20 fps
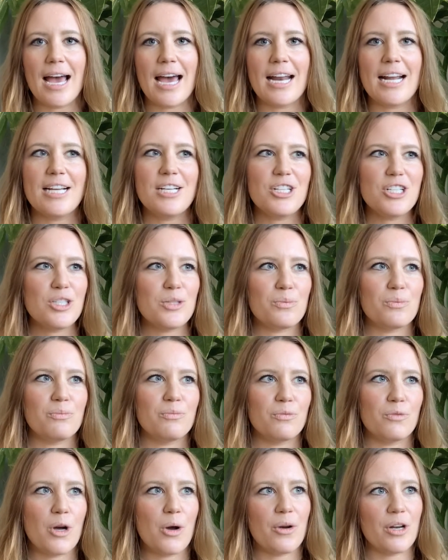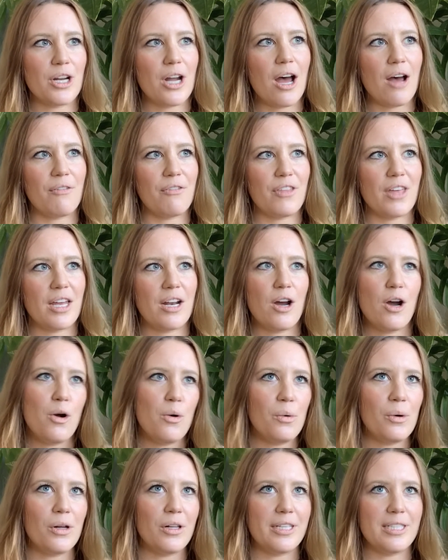And I just wrote it off that,
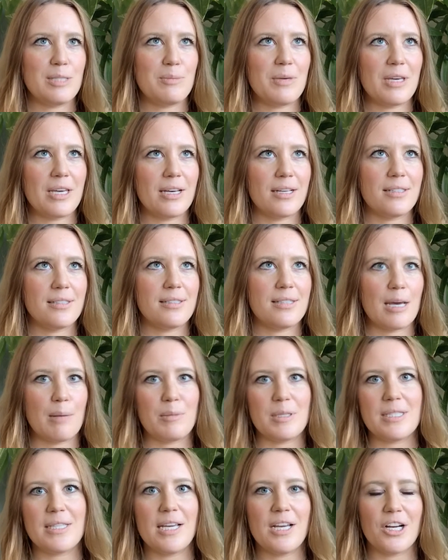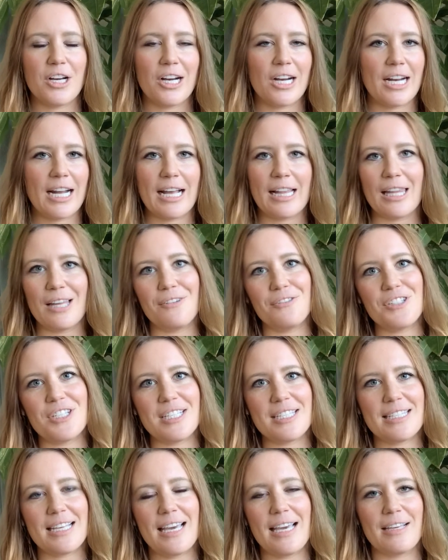oh, well, it's because I'm a singer and I love
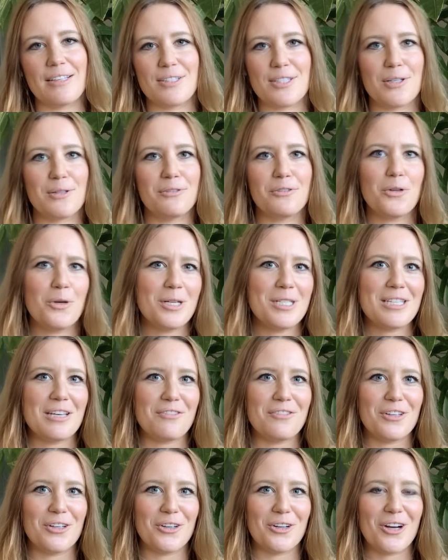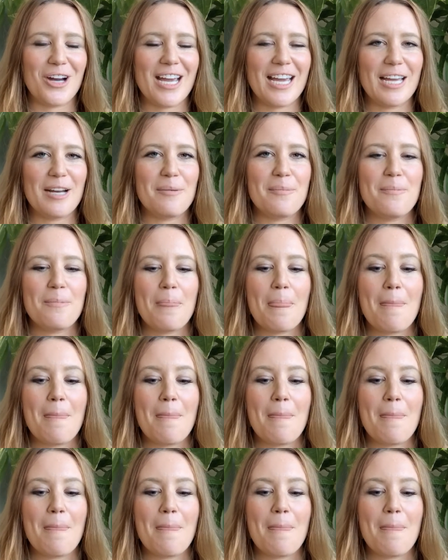to sing, so of course I feel great.